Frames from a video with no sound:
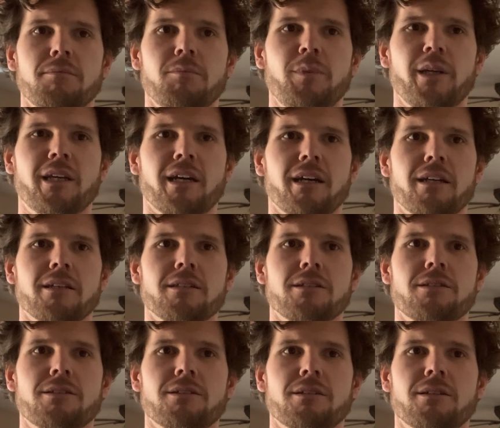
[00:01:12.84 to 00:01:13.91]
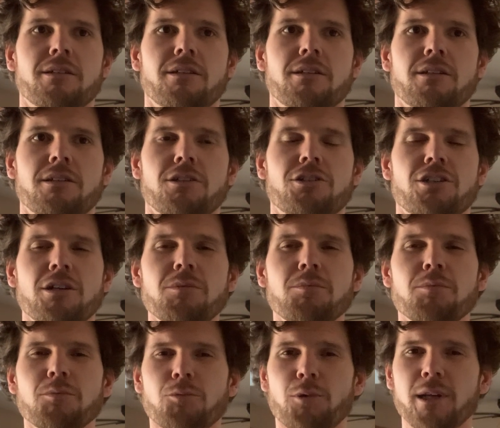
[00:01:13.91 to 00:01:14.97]
because she
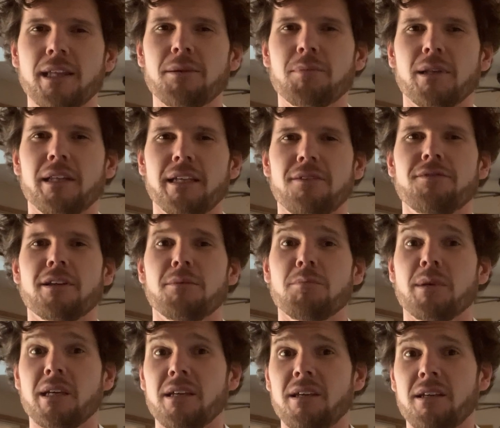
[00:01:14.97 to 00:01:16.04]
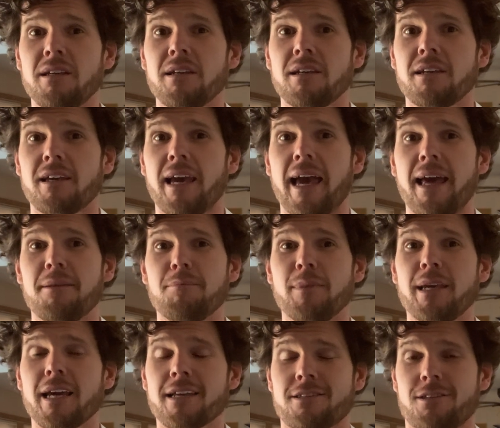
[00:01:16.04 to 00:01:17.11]
really believed in me and
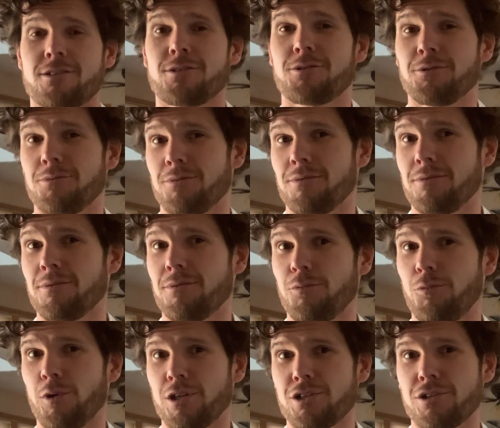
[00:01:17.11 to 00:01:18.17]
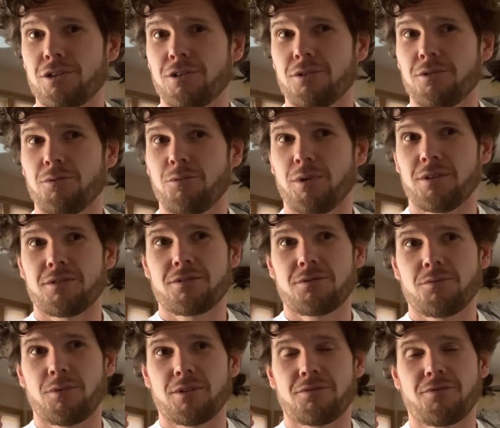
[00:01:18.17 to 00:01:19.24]
me as a student, which was,
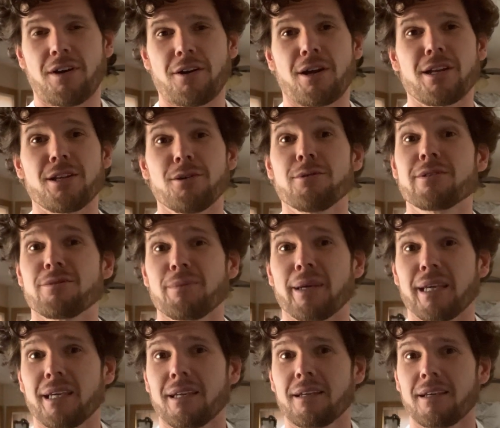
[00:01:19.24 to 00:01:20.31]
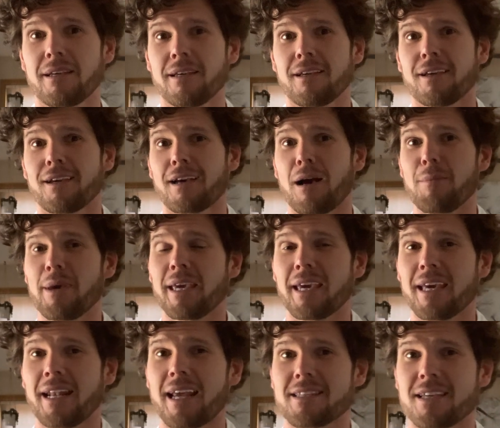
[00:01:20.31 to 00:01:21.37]
was very new to me. Coming
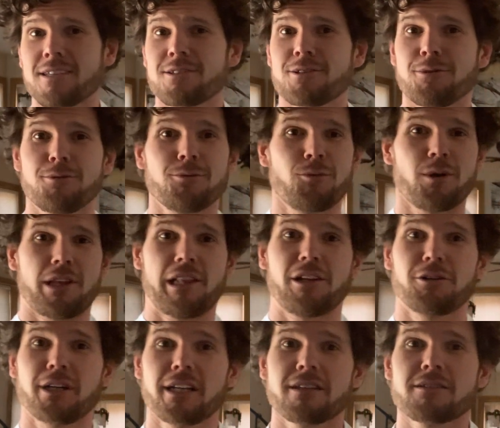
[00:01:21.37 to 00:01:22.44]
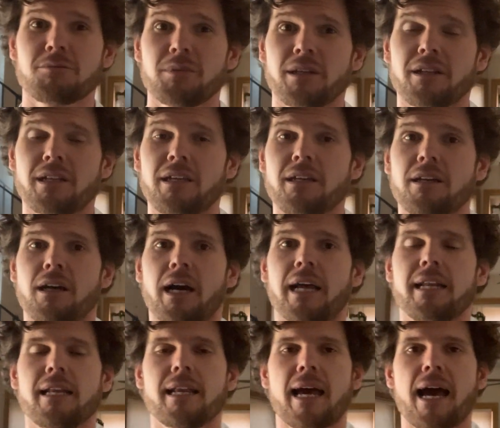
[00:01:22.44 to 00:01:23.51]
in as a student with a learning disability, I
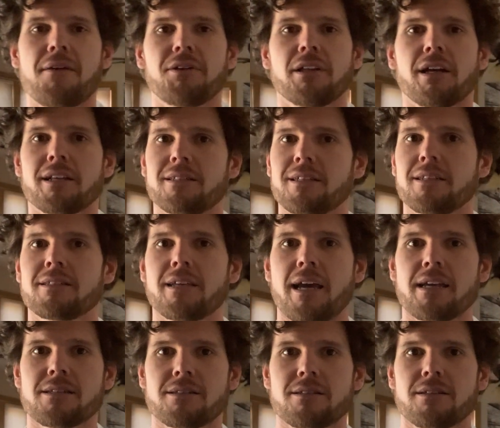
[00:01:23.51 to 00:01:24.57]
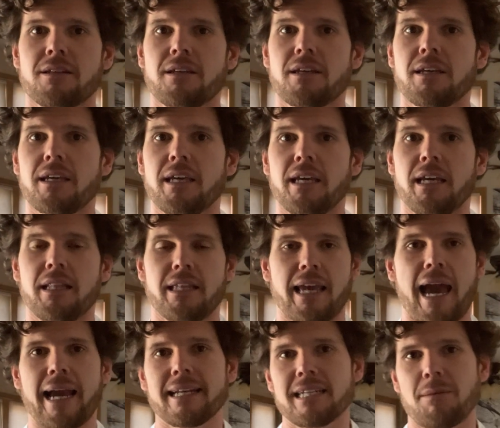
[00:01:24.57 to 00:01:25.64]
didn't have a lot of success in the
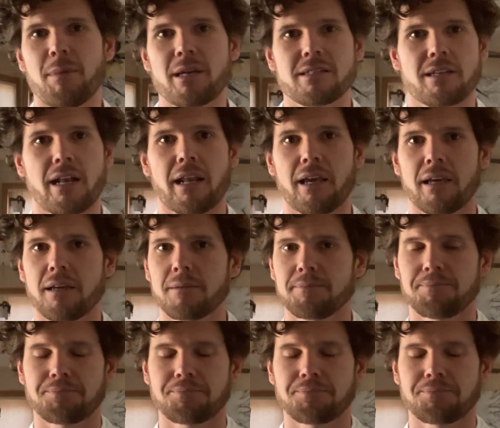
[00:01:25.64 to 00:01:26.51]
academic setting.